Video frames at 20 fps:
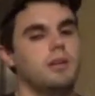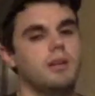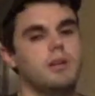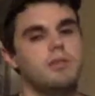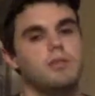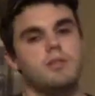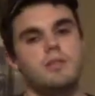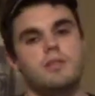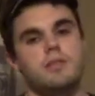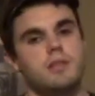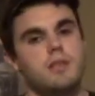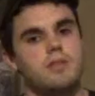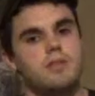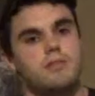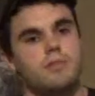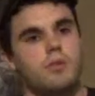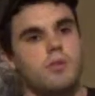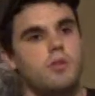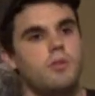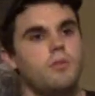As long as he's
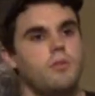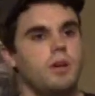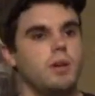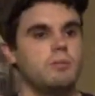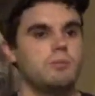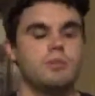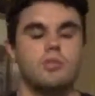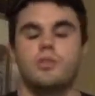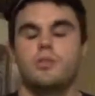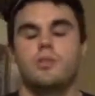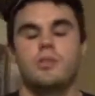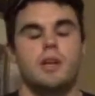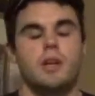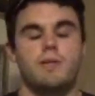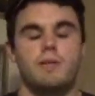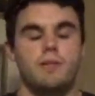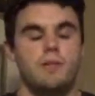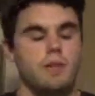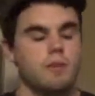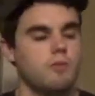involved, I'm sure
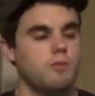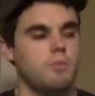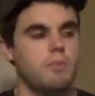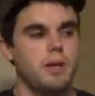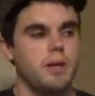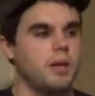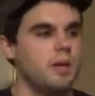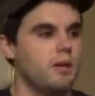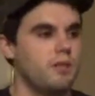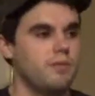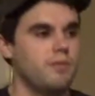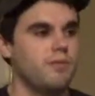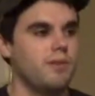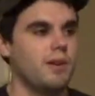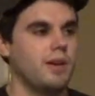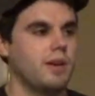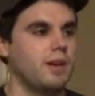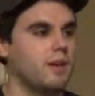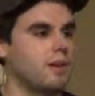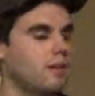everything will pan out
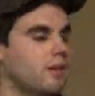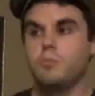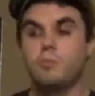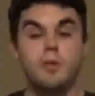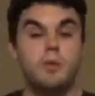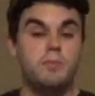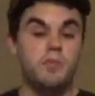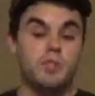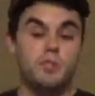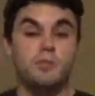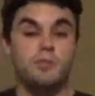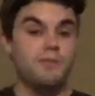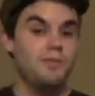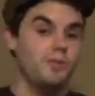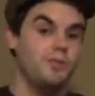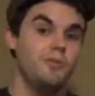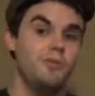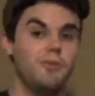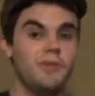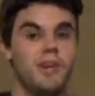fine. Pretty much a
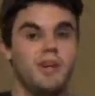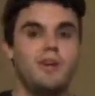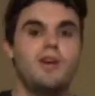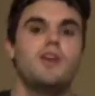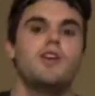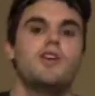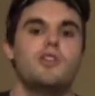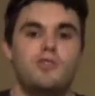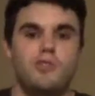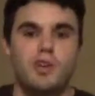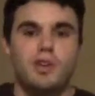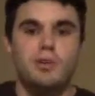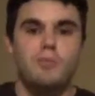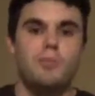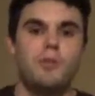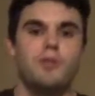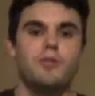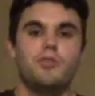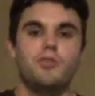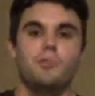review of that
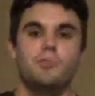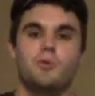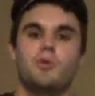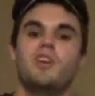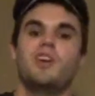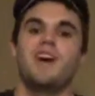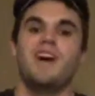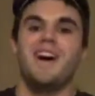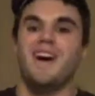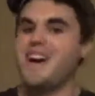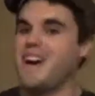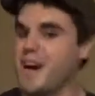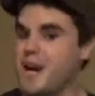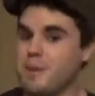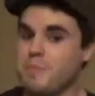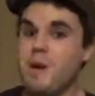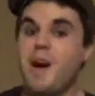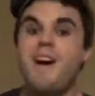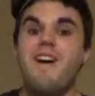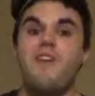Dragon Ball Super.
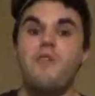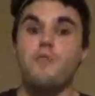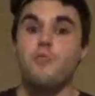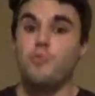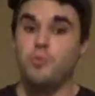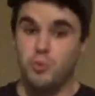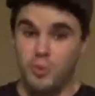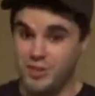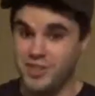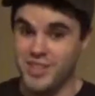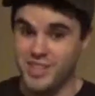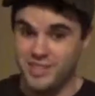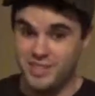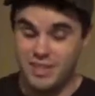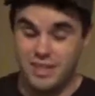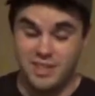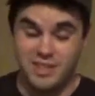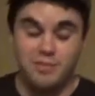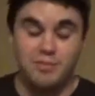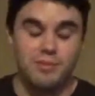I'm really
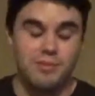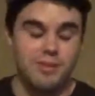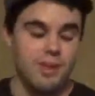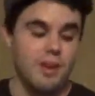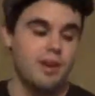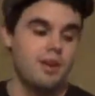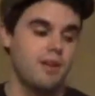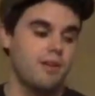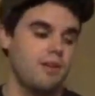excited for that.